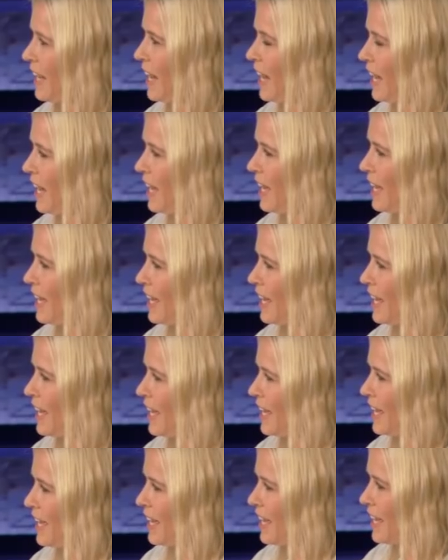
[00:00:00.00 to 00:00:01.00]

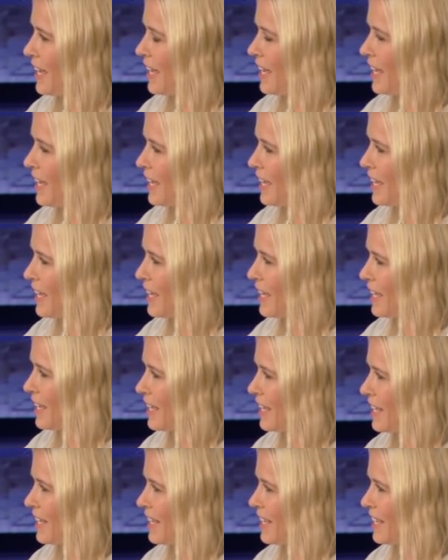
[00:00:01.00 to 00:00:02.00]

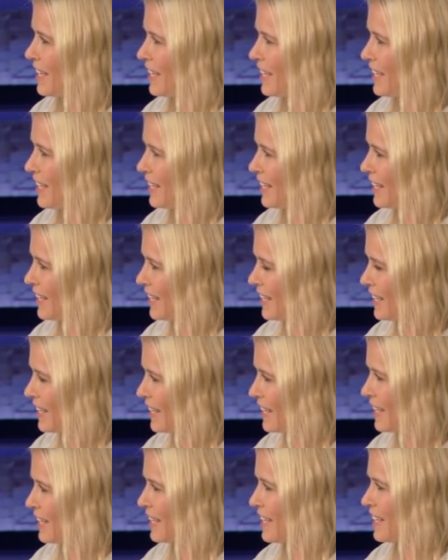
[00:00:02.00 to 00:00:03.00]

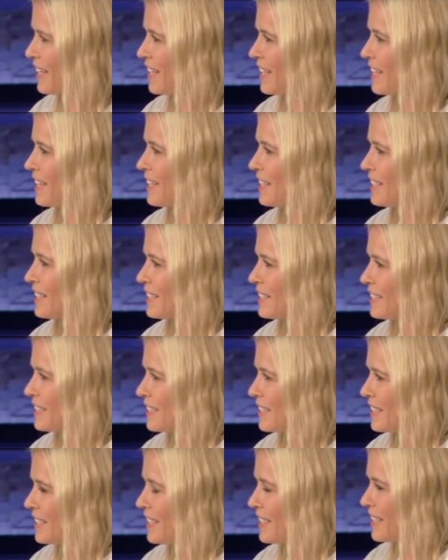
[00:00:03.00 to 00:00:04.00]

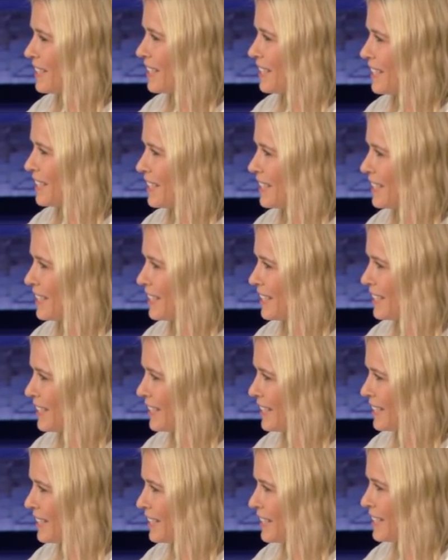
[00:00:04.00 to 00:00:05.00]

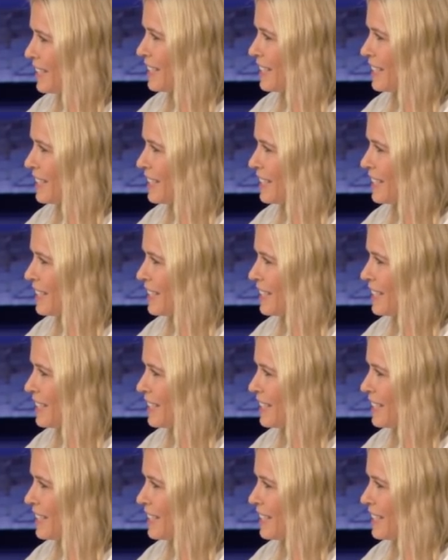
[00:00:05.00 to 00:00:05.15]
The person shown says nothing.